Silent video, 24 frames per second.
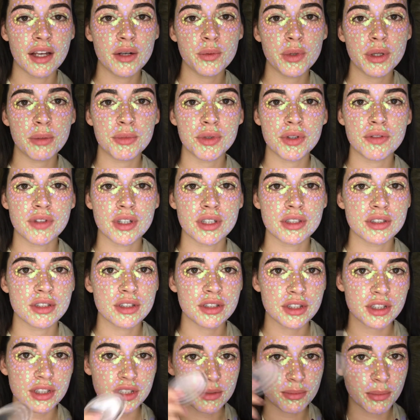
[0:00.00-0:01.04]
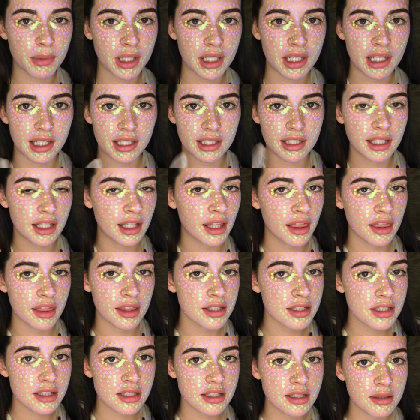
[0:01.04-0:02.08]
then we move on to just
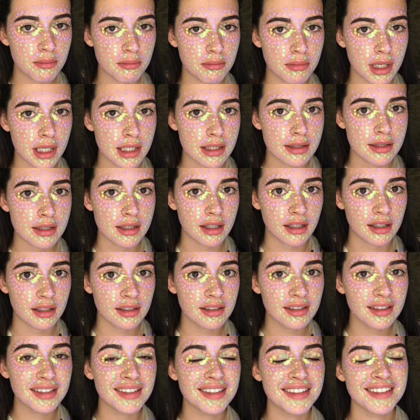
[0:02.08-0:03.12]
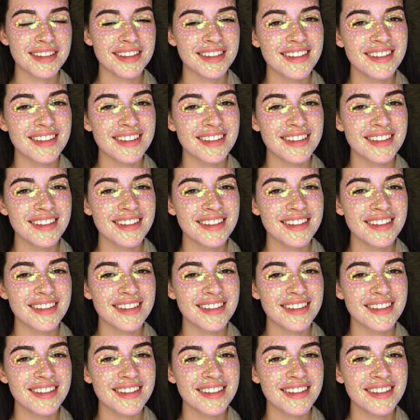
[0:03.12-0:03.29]
blending this mess in.